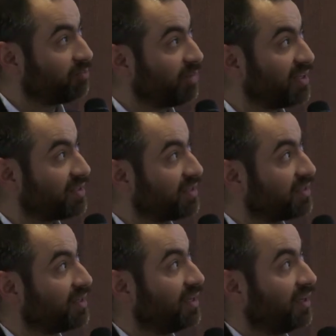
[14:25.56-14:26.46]

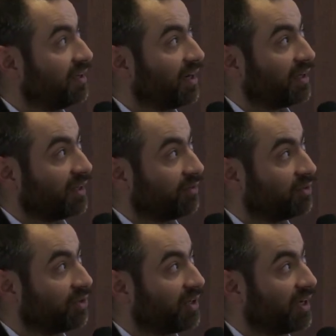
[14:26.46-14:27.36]
spaces
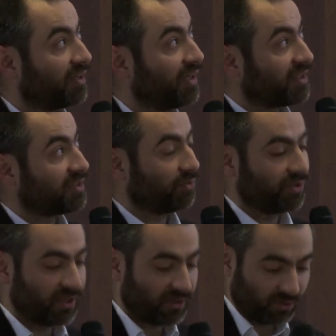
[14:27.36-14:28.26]
right next to
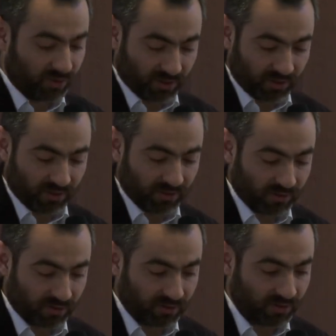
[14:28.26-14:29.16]

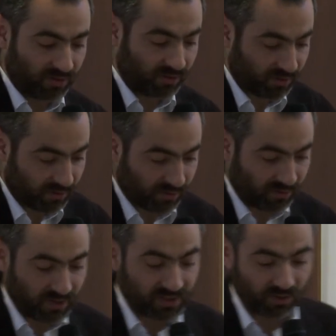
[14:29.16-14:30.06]
the
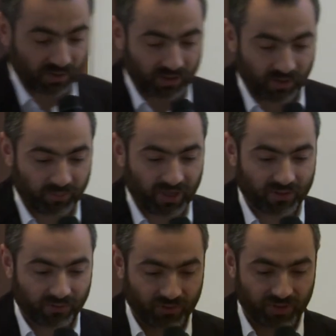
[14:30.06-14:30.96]
historical
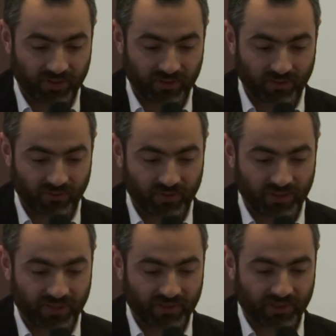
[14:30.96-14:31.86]
part of
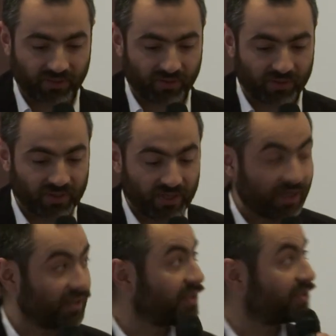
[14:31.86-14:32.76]
the attic level.
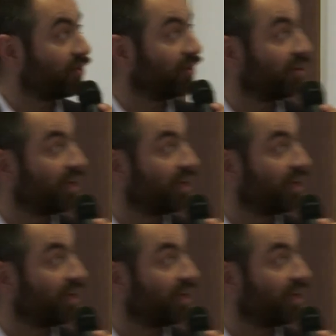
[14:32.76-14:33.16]
And this is only an